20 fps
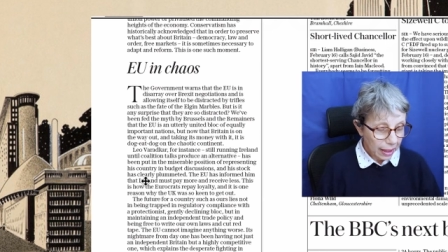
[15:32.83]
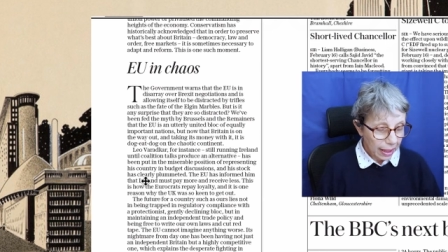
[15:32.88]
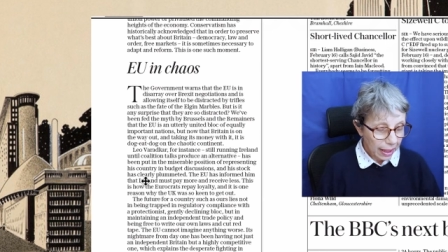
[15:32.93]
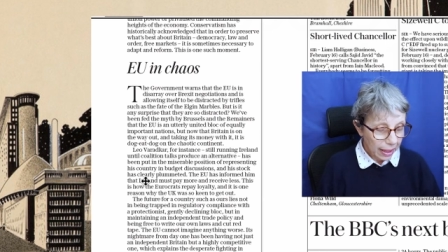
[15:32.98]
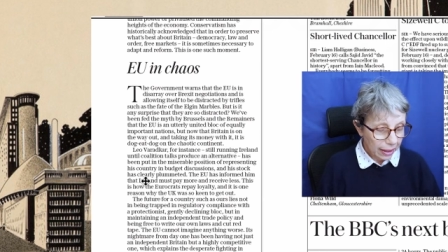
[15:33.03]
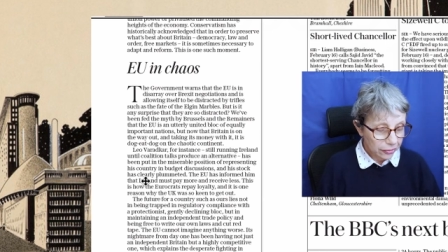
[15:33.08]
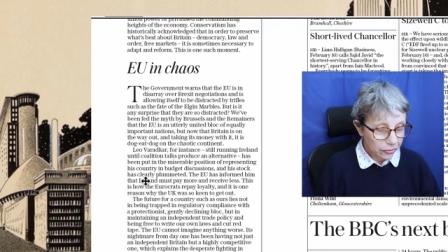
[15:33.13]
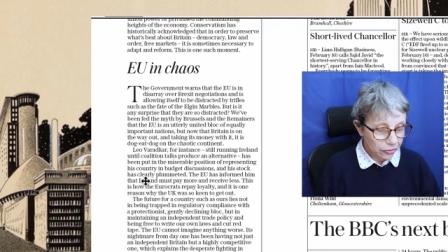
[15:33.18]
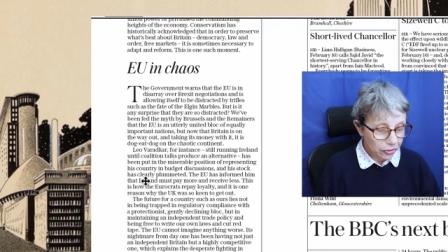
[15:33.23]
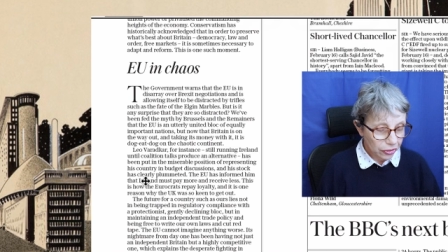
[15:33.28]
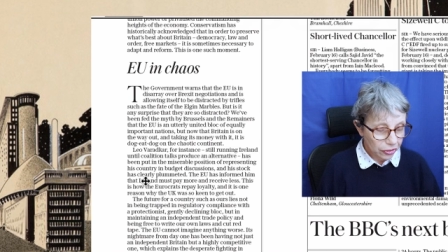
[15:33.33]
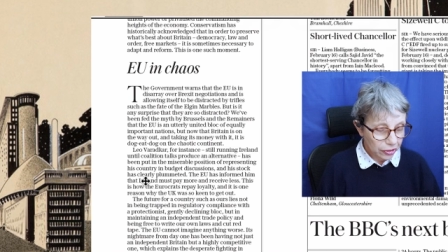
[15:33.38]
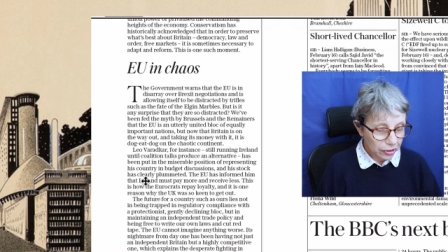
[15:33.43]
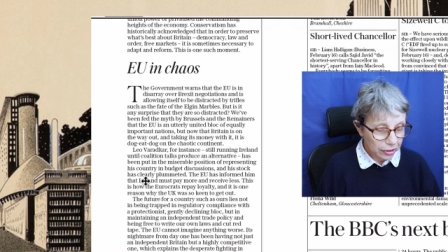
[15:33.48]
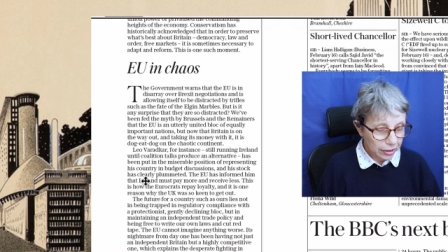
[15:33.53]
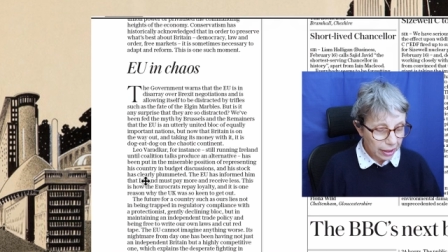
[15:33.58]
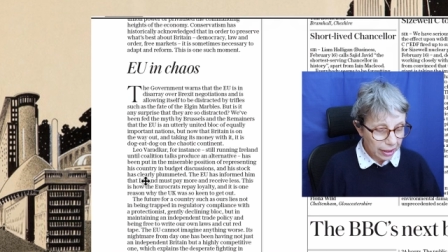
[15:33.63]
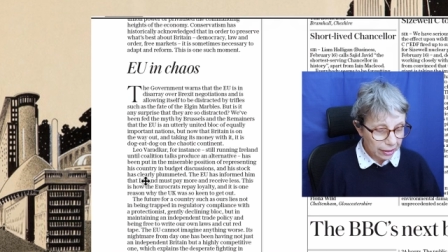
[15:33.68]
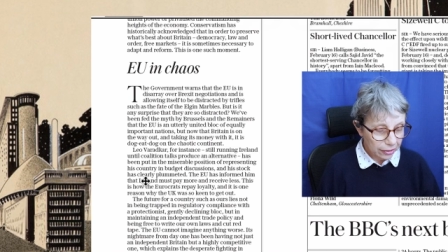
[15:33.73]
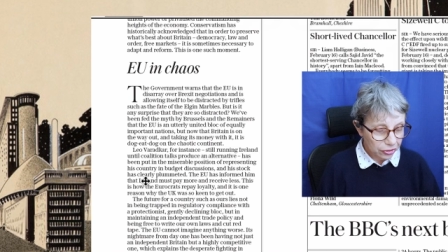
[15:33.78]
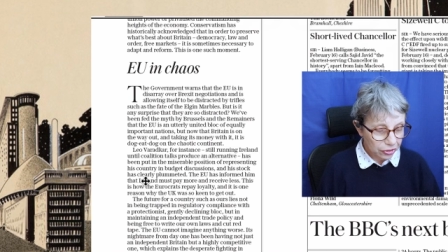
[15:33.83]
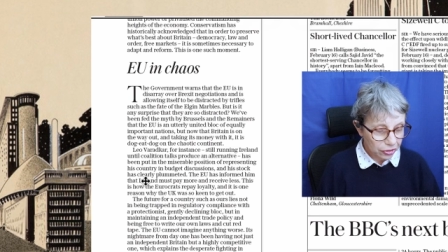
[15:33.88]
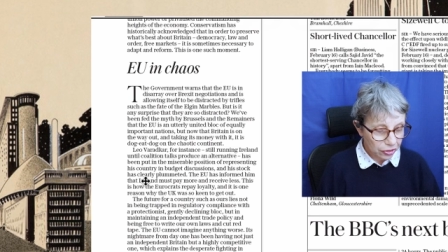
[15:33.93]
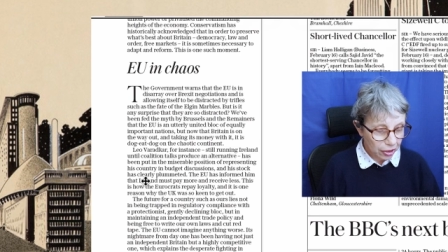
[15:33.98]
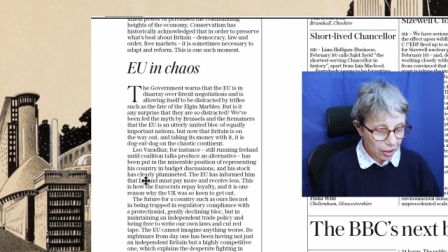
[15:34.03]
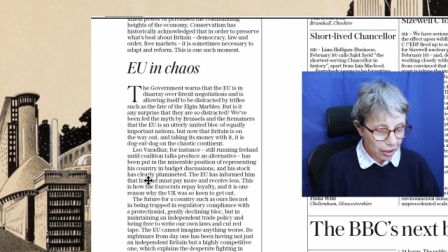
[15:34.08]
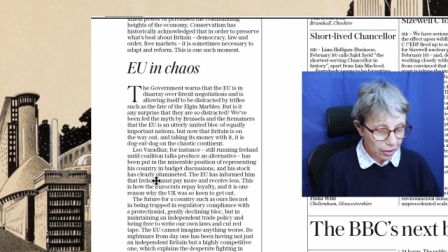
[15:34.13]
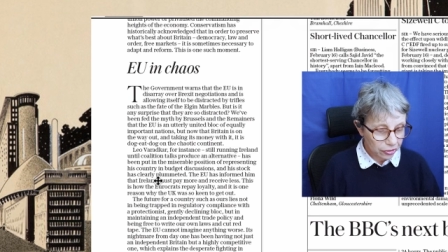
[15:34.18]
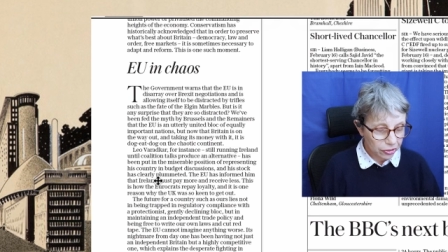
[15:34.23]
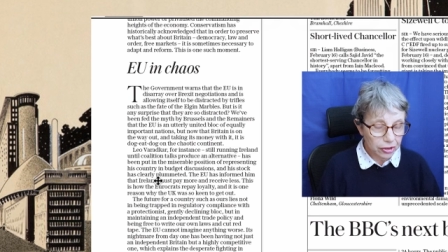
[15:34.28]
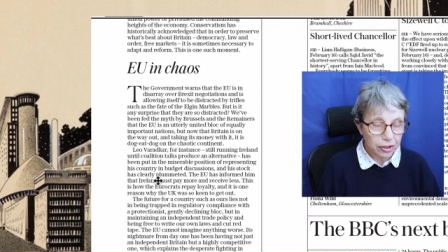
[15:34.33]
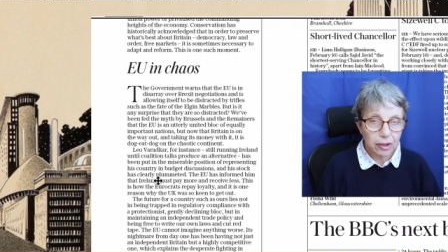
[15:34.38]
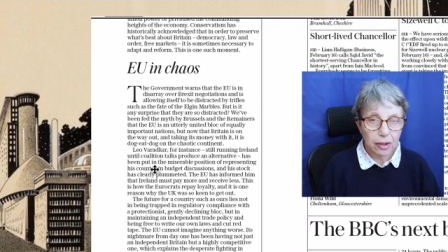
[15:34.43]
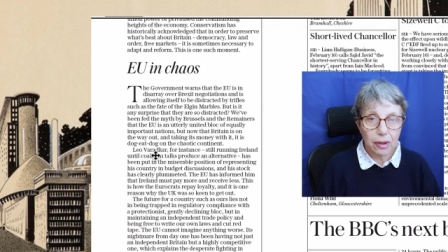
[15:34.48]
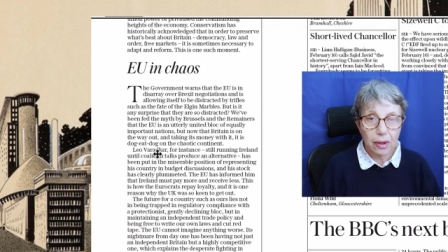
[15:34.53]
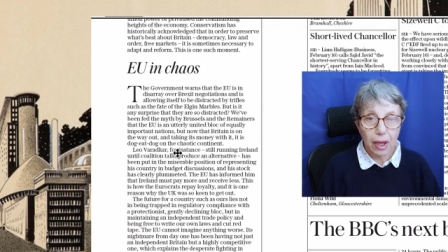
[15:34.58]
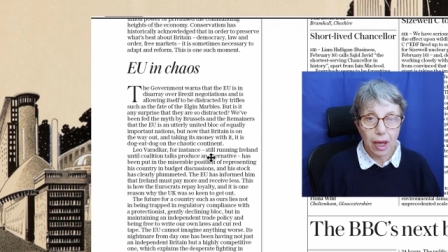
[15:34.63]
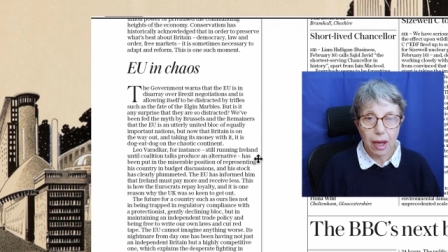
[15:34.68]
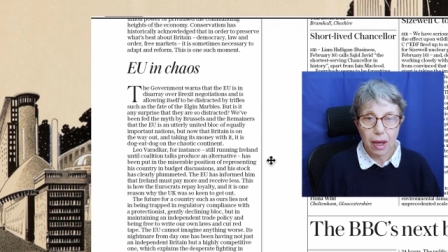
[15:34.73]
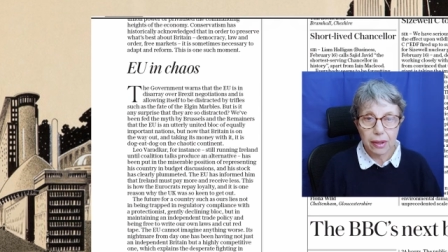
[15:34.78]
And the next
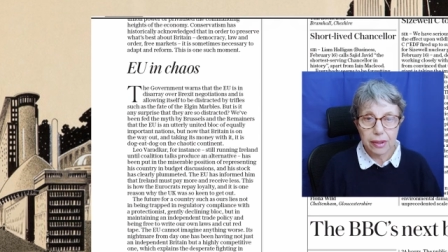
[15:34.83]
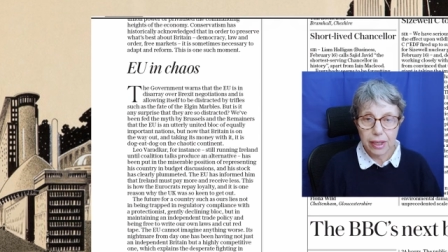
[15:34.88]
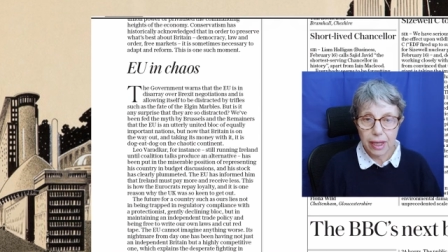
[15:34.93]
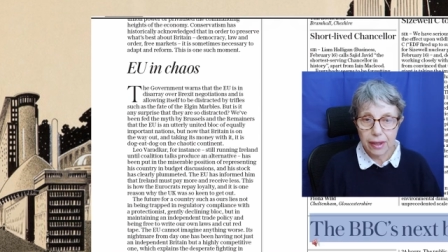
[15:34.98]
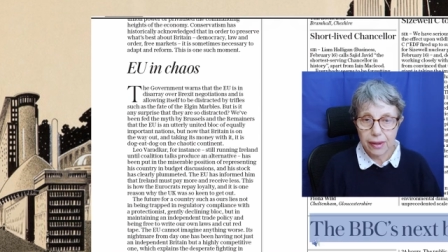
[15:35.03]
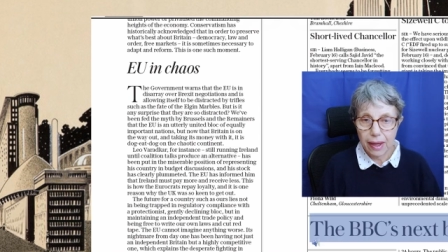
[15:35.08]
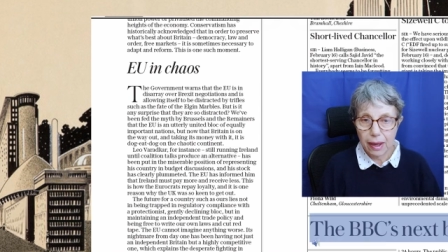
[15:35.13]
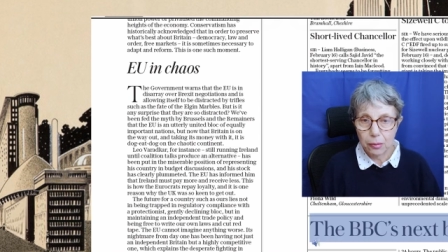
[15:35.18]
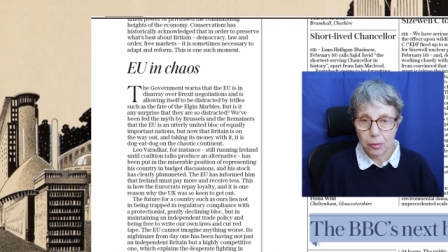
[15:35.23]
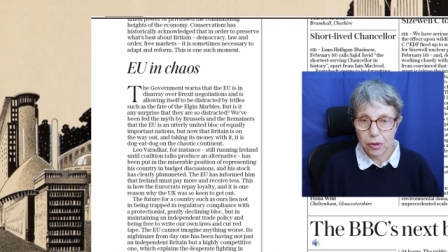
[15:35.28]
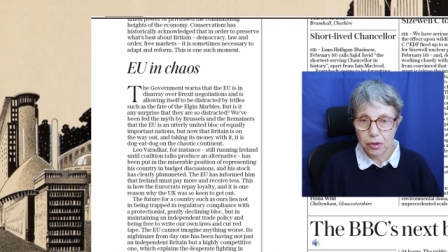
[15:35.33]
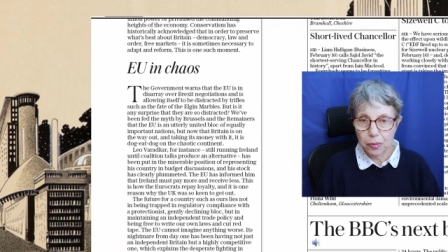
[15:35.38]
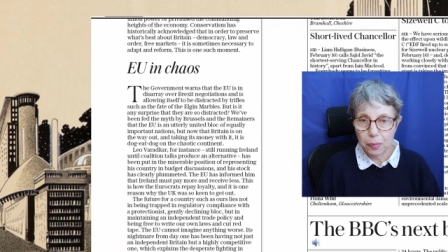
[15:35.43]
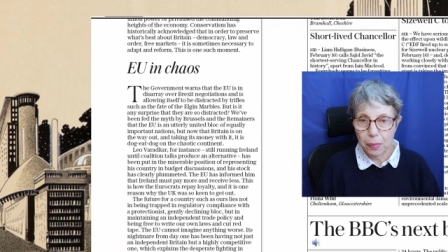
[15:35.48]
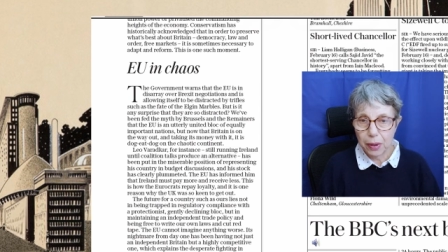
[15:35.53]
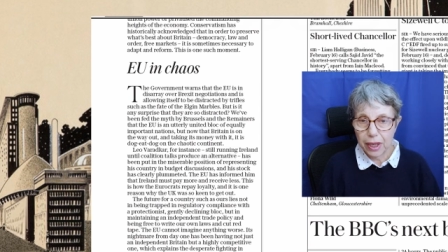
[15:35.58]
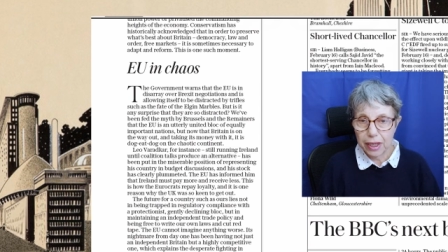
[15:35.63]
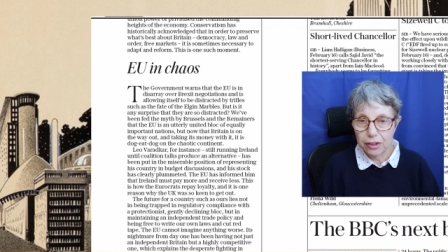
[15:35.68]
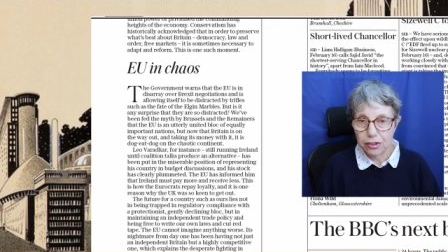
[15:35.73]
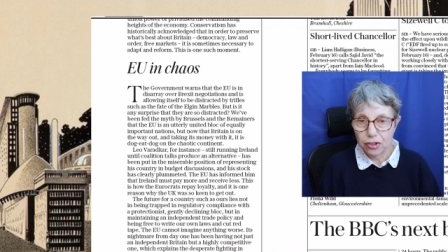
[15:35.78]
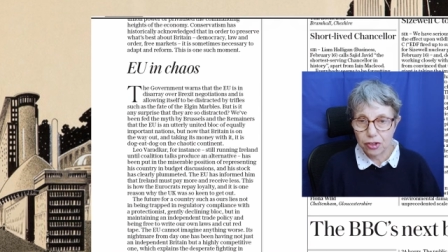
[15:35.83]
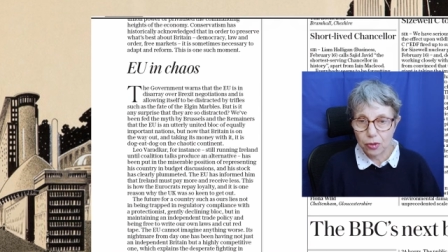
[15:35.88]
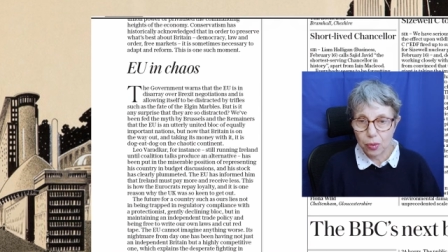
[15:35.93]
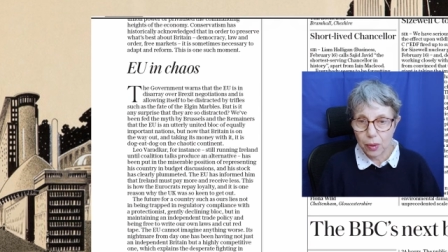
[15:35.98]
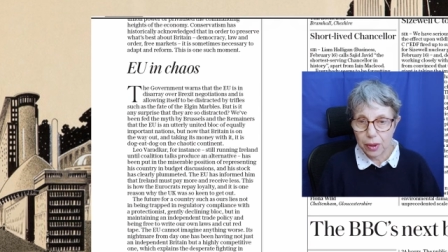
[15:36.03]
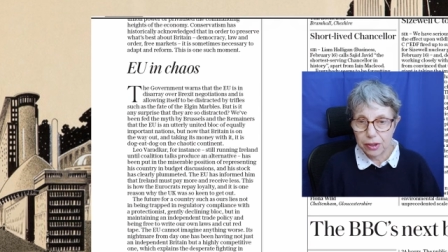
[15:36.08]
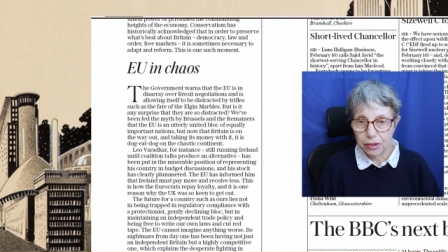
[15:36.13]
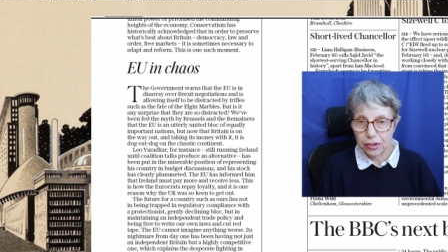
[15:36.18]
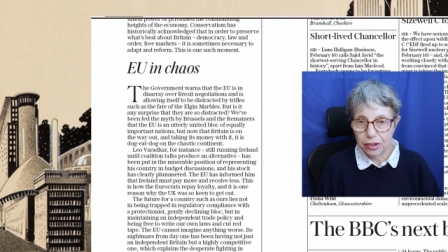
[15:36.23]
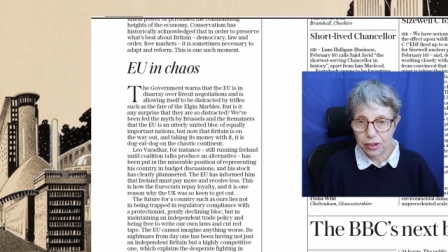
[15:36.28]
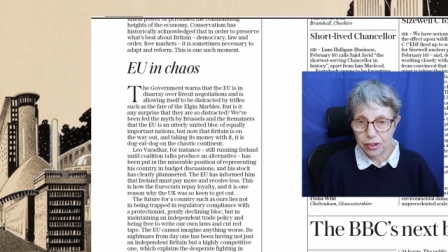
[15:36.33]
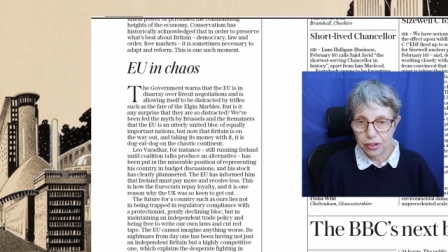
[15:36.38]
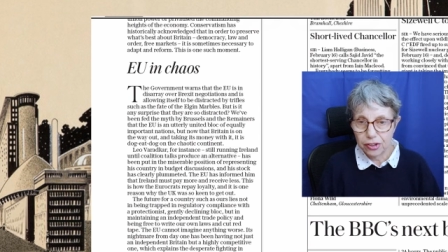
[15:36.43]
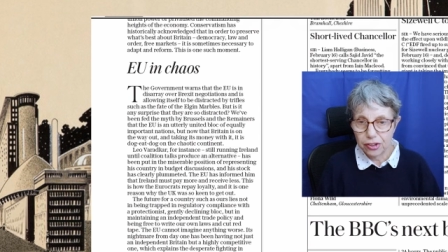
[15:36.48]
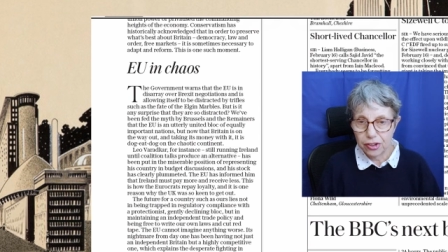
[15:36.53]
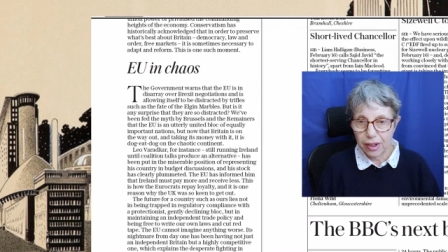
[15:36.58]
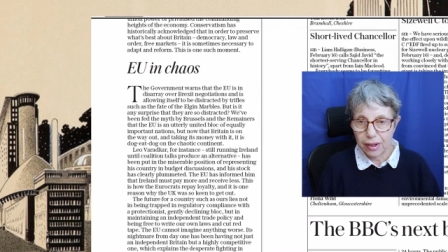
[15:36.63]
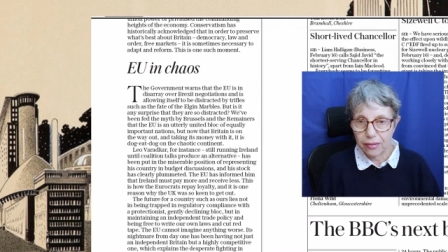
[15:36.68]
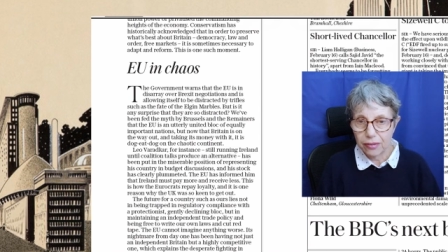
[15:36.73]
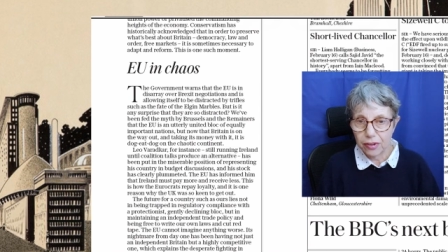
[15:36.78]
article, ah, oh yeah, that was page
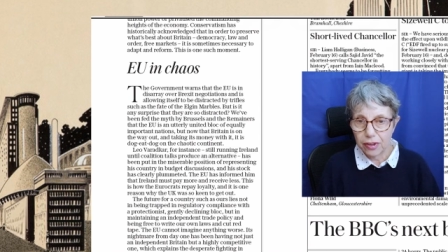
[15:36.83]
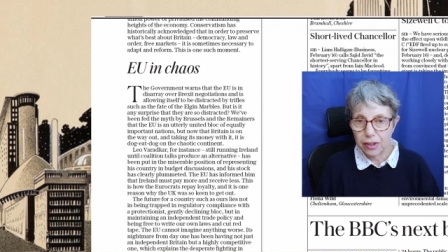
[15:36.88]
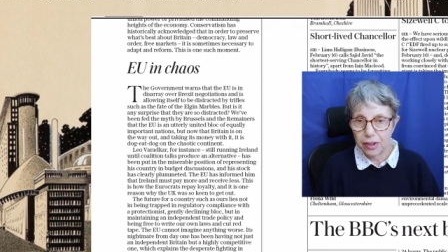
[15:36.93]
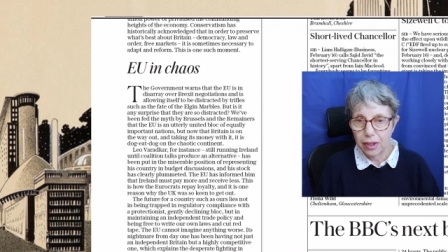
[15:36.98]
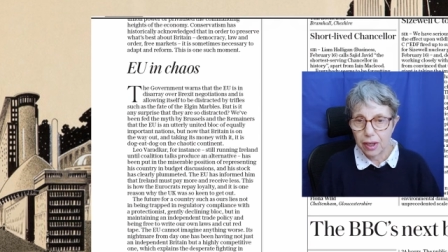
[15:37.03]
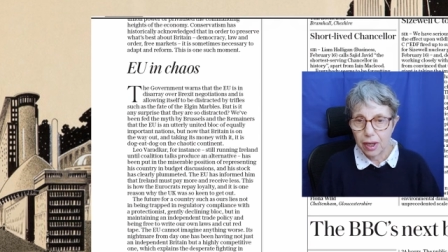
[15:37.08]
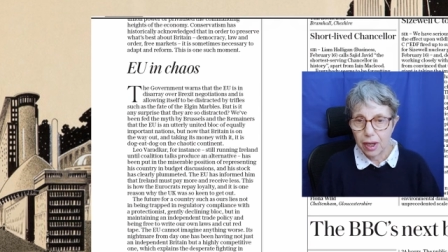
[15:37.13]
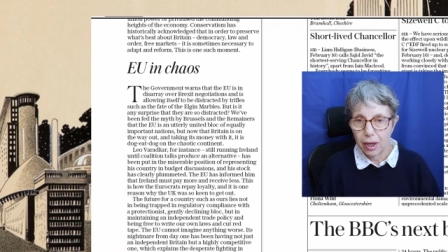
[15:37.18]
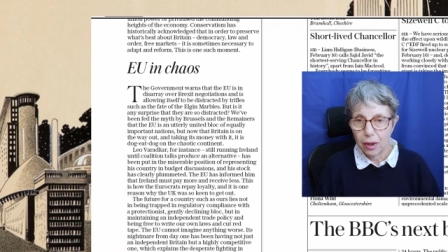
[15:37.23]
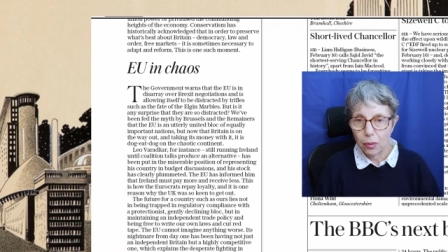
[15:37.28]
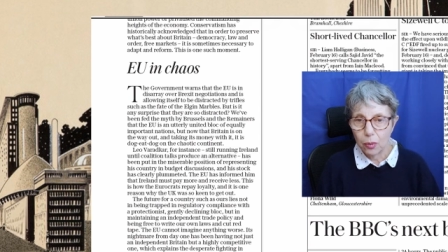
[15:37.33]
27,